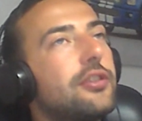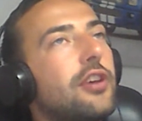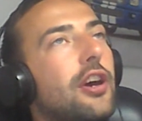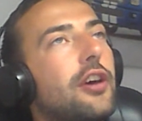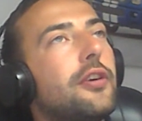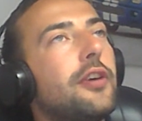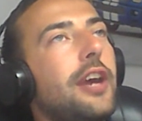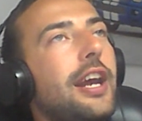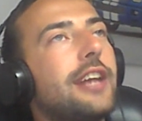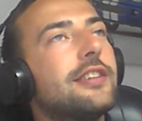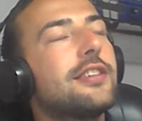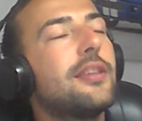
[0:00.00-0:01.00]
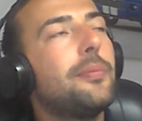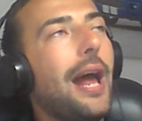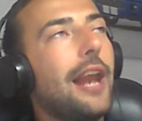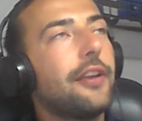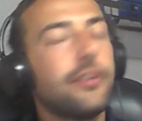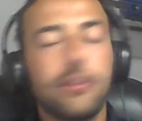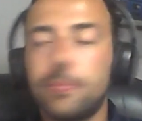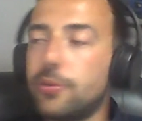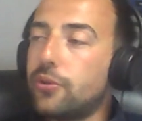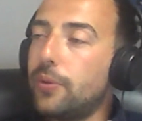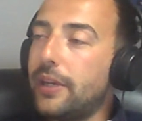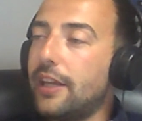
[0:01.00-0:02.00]
So it's the balance
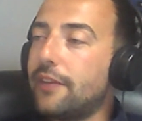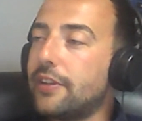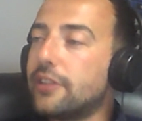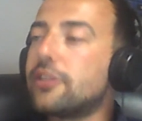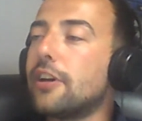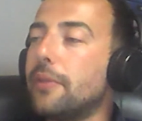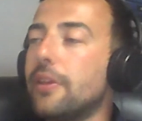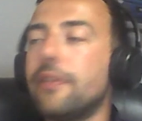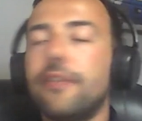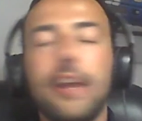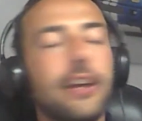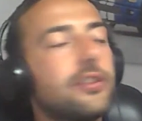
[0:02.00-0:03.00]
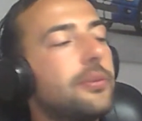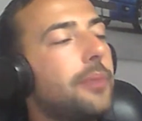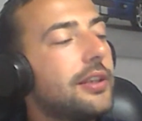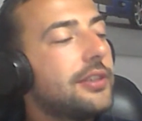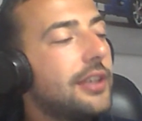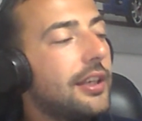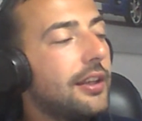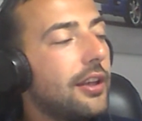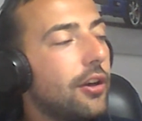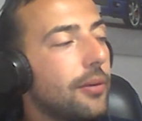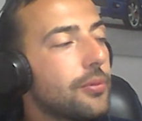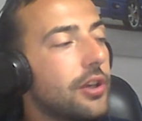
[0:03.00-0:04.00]
between giving someone the flexibility and
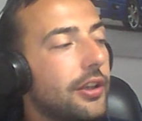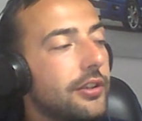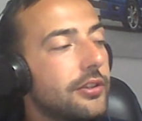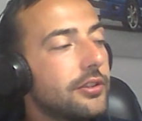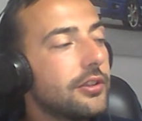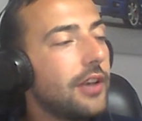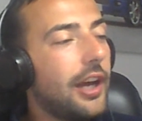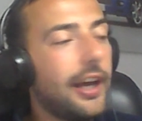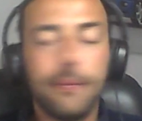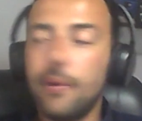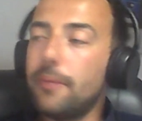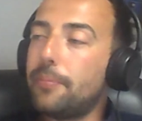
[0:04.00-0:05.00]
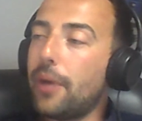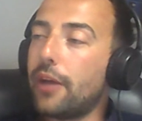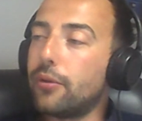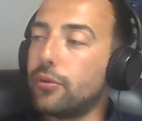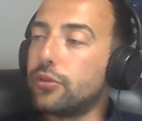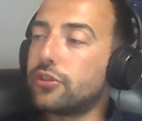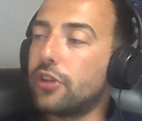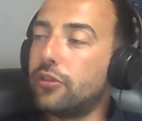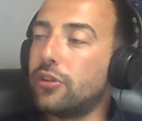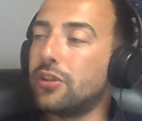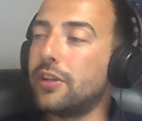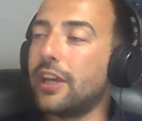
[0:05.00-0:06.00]
the options, but
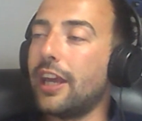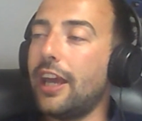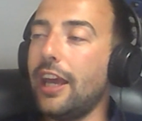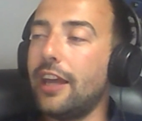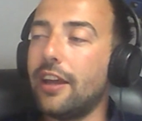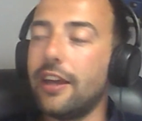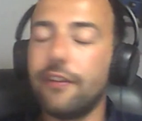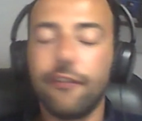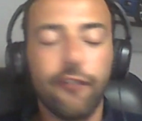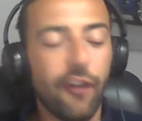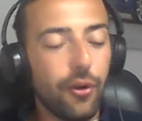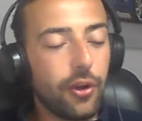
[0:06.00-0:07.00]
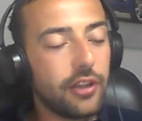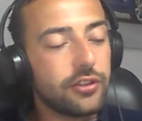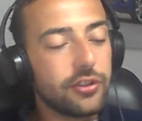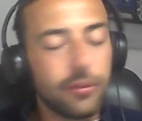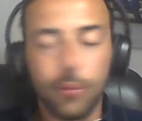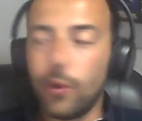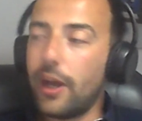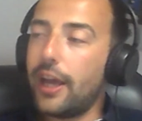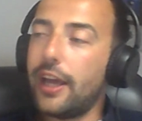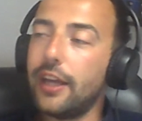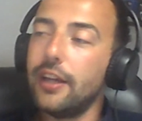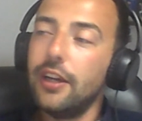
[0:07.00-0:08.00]
also doing it in a focused
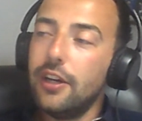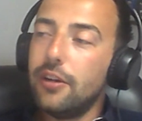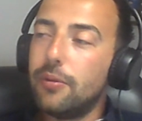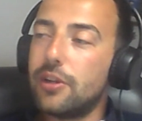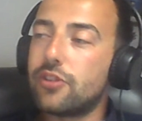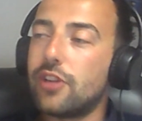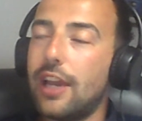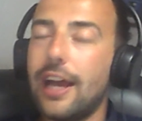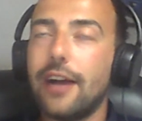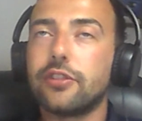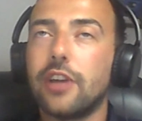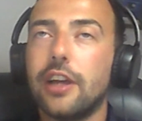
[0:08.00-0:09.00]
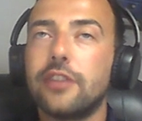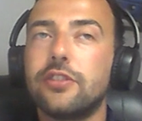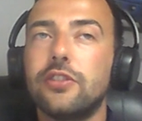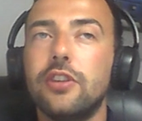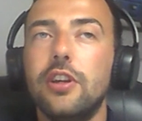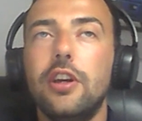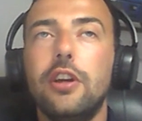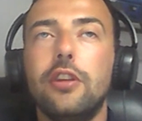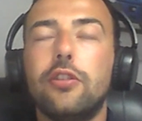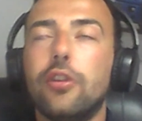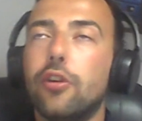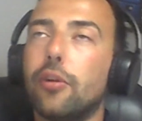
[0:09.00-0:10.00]
way, which allows us
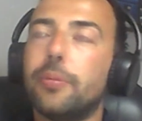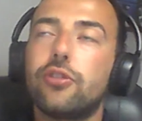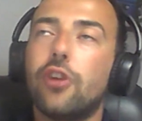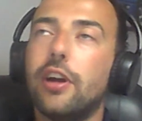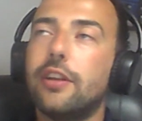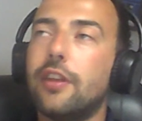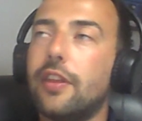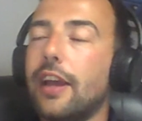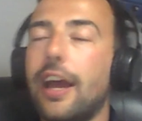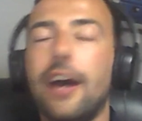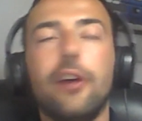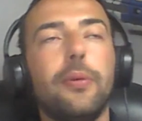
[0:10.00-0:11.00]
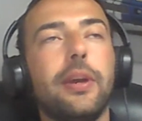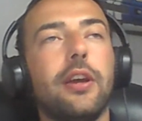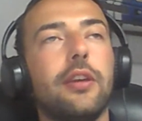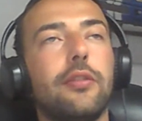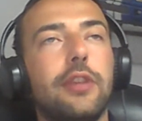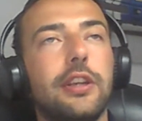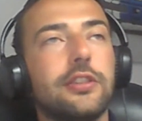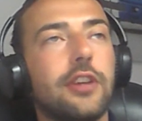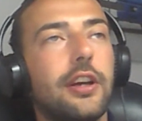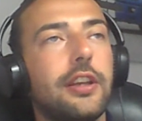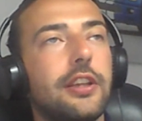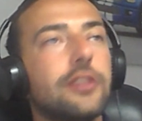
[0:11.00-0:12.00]
to not be trying to think how we're going to
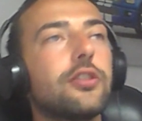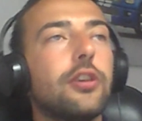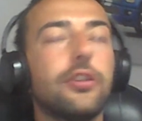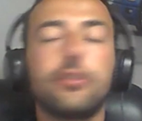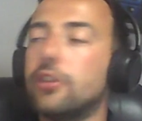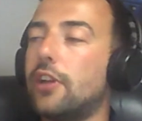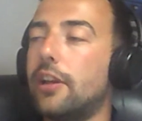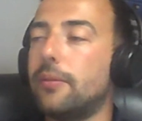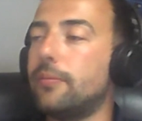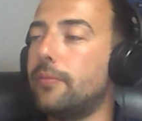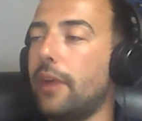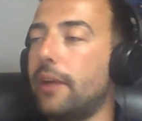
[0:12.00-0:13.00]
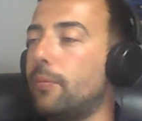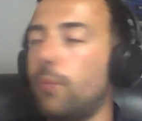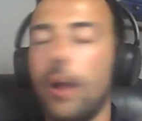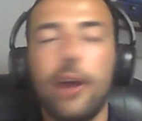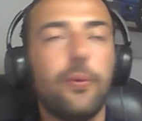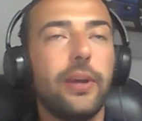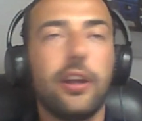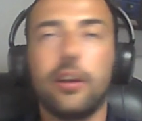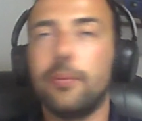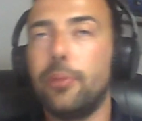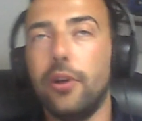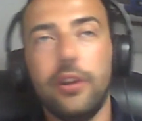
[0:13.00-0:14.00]
redesign this console and where we're going to